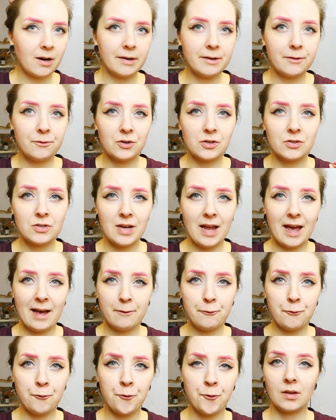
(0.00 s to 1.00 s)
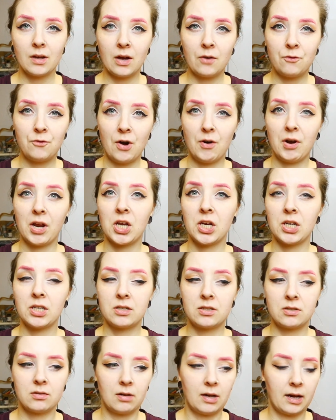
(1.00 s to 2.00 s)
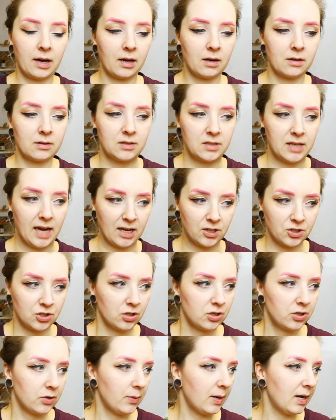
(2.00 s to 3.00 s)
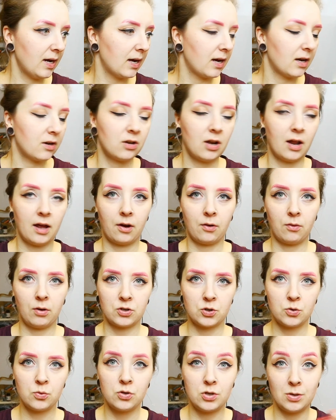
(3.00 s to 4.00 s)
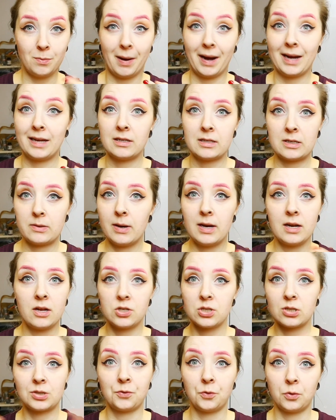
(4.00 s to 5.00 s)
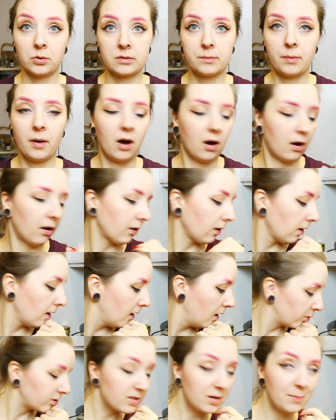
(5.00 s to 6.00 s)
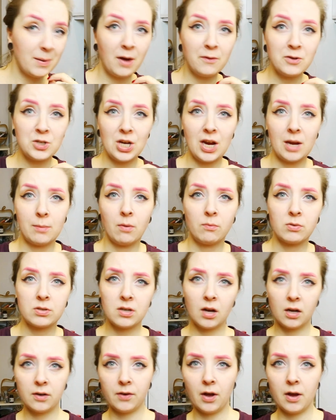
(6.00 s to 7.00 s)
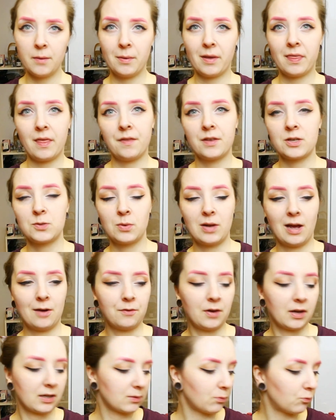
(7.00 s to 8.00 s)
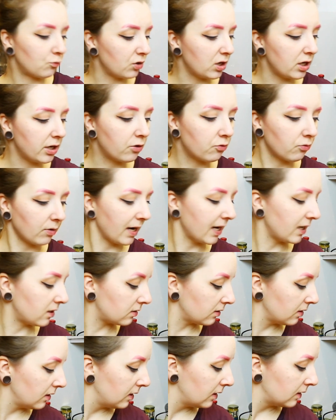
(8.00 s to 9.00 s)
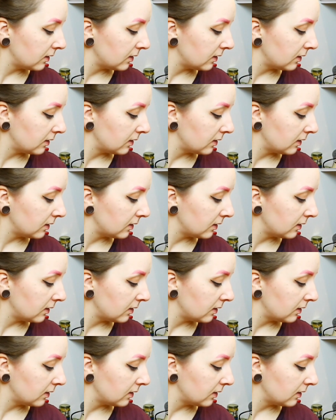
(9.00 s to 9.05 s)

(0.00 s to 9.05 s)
kind of doesn't have a very good like texture to it. It like as soon as you bite into it, it just falls apart, which is a bit of a shame. I was kind of hoping that this would have like some really great